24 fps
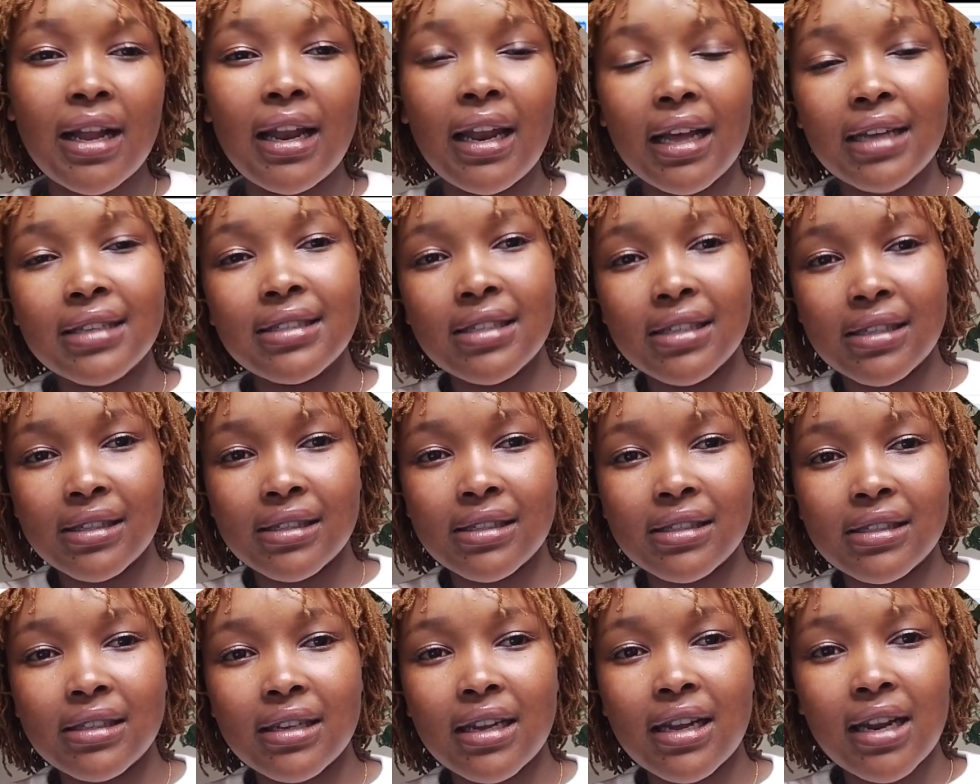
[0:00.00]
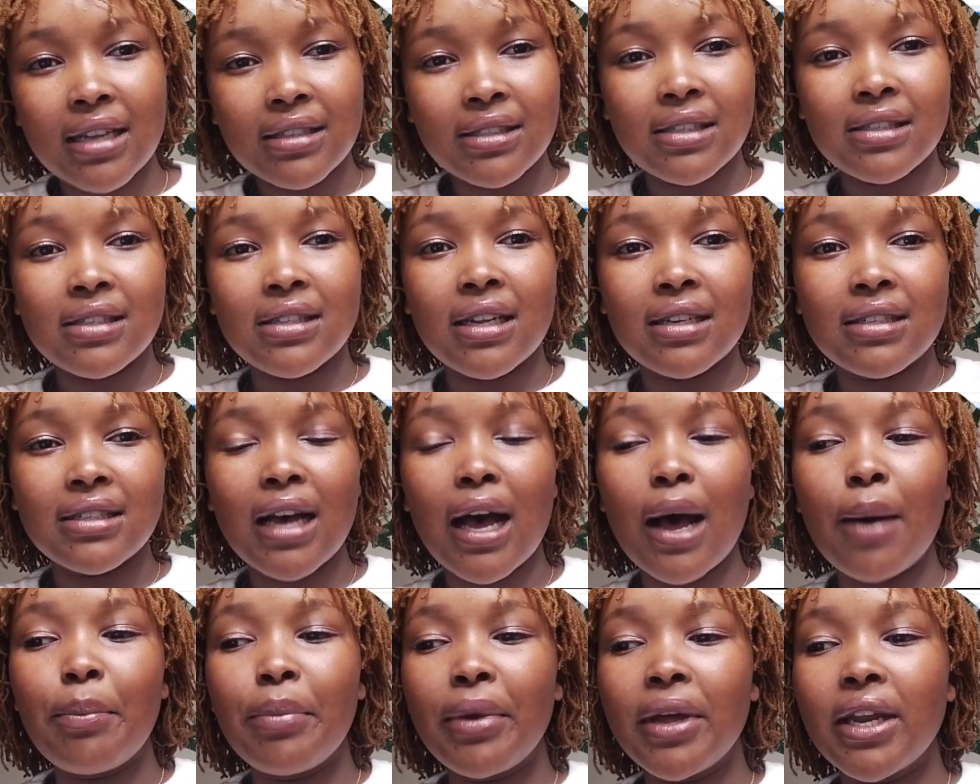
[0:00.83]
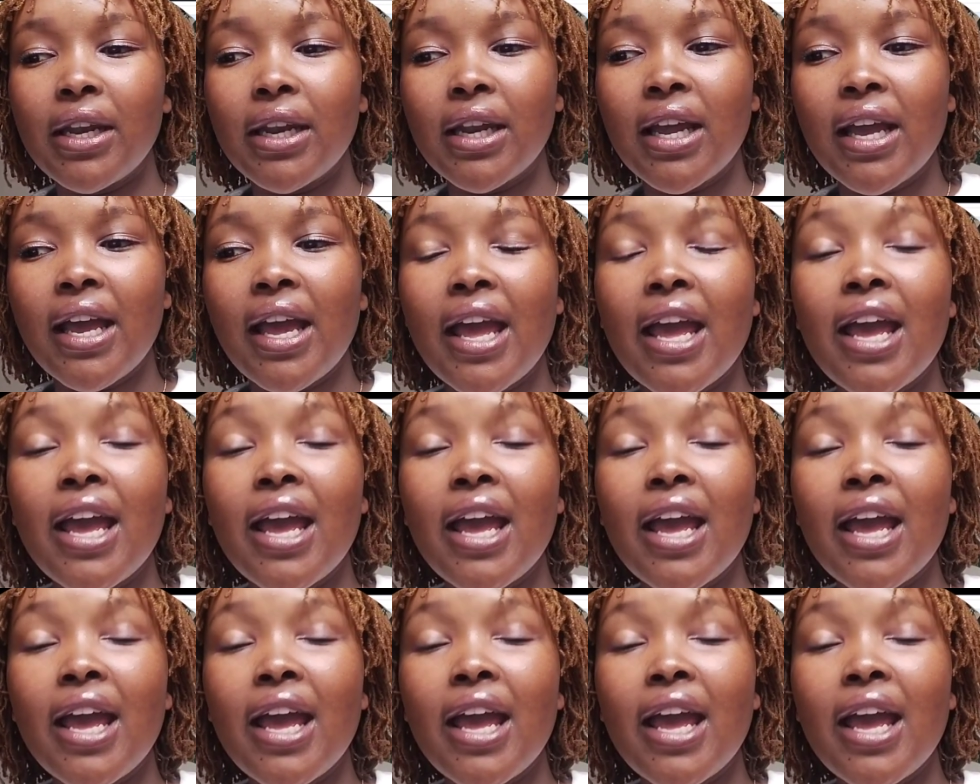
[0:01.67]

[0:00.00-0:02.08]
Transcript: classes that happen